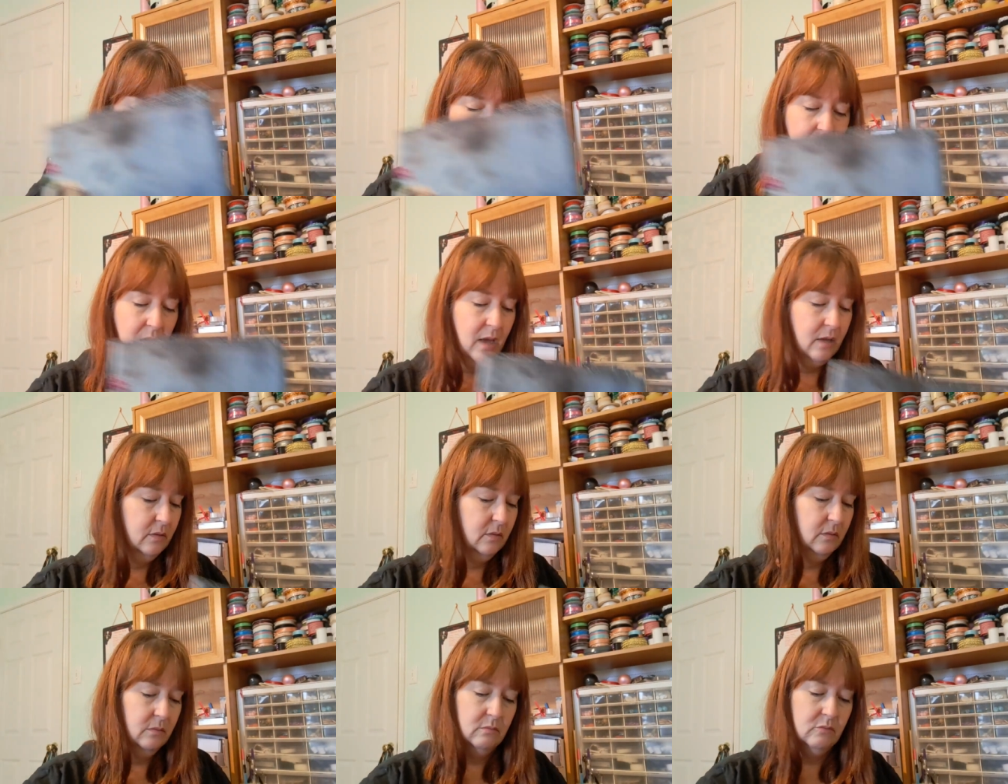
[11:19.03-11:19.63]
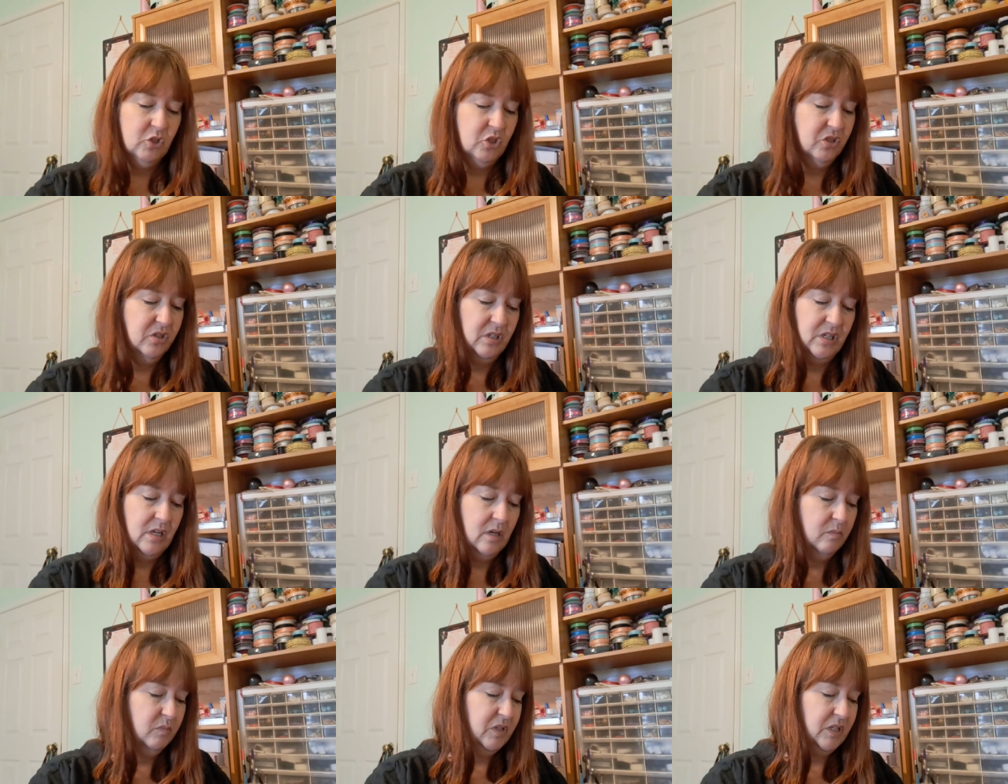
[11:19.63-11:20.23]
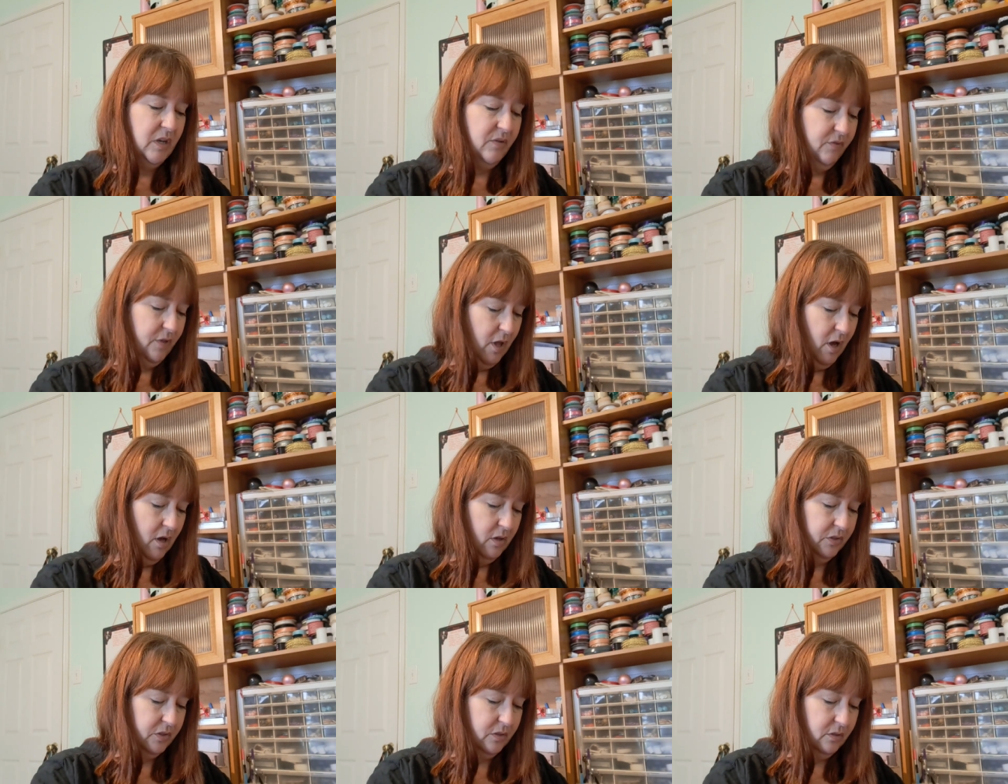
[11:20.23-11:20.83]
and just DMC
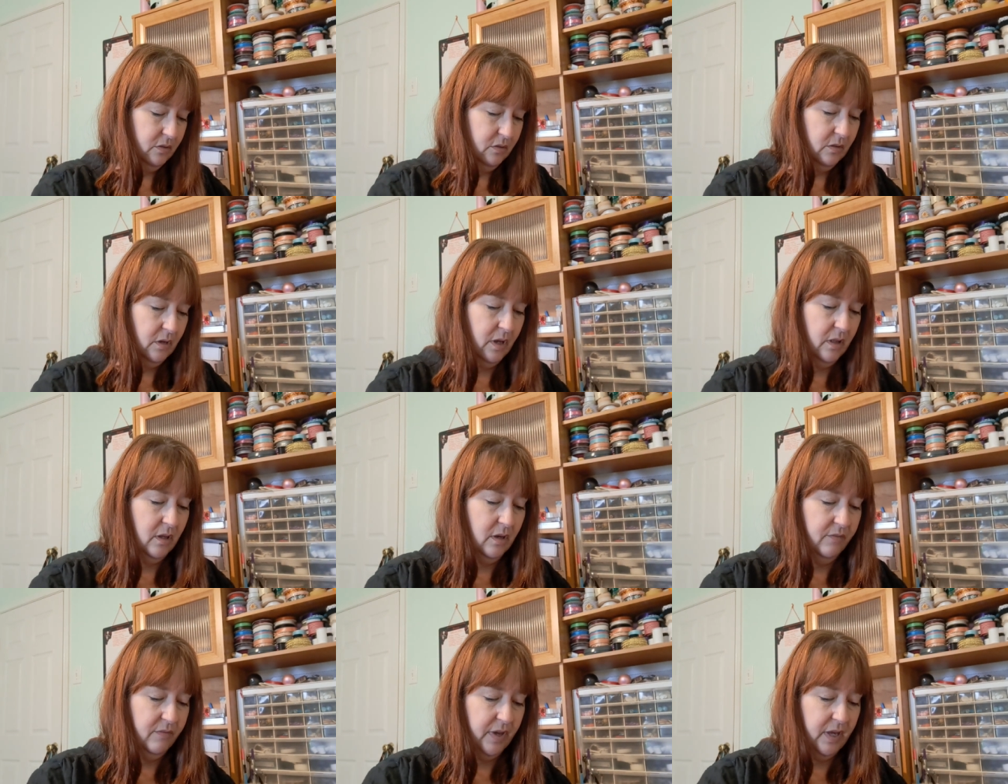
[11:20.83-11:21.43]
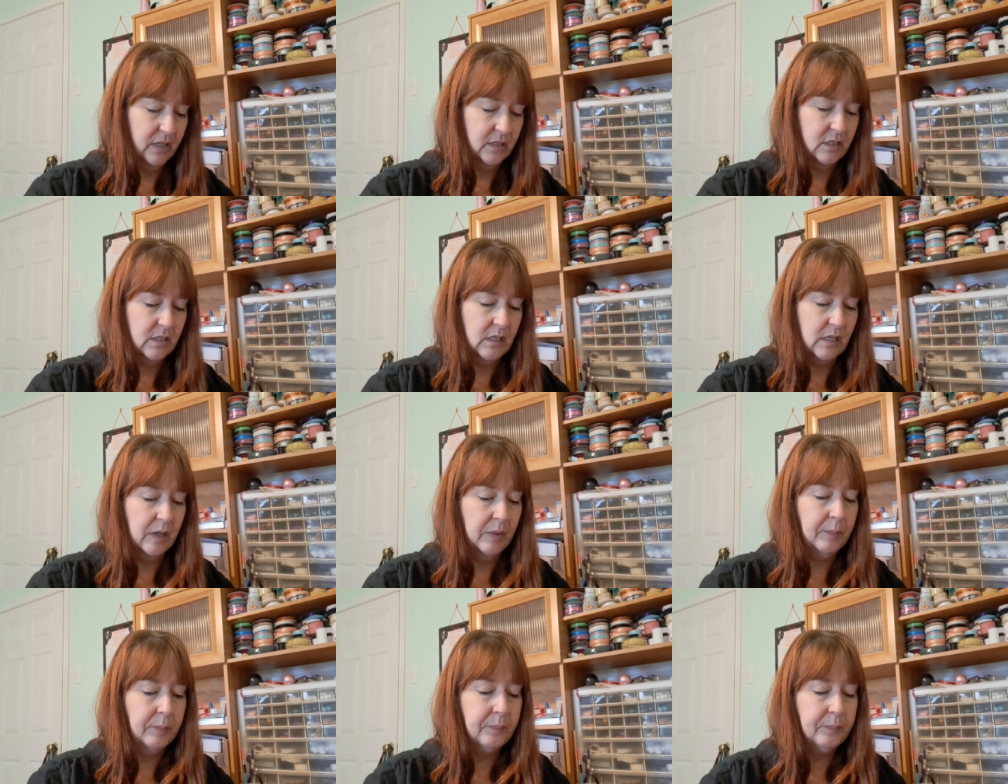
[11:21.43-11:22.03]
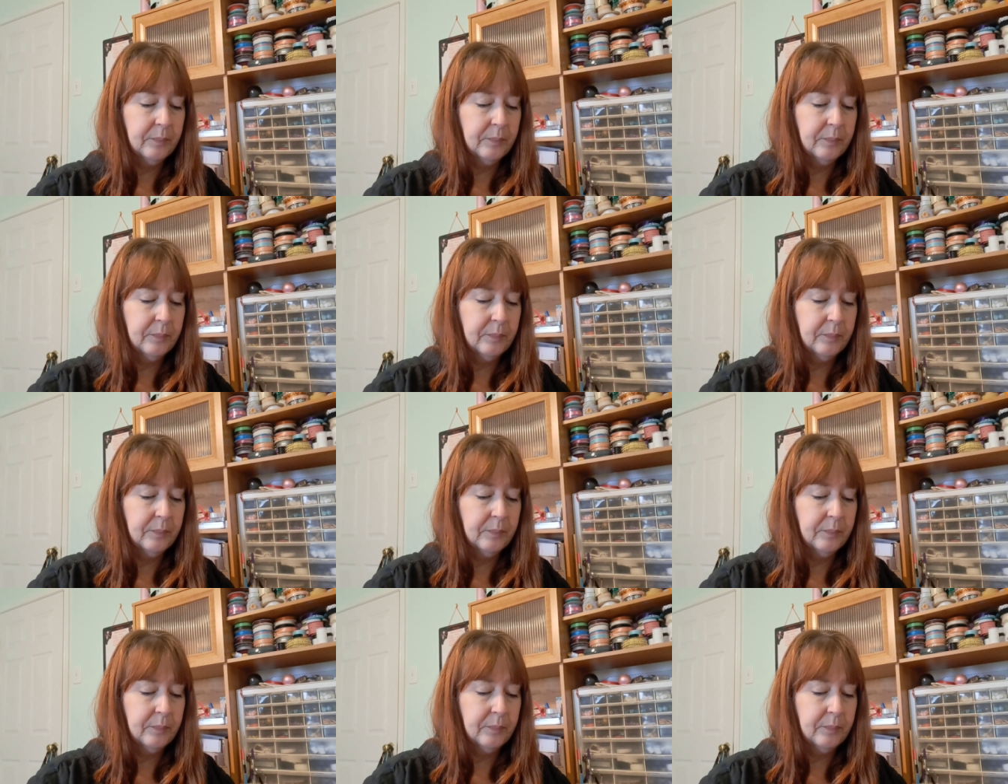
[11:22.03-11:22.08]
floss, nothing fancy.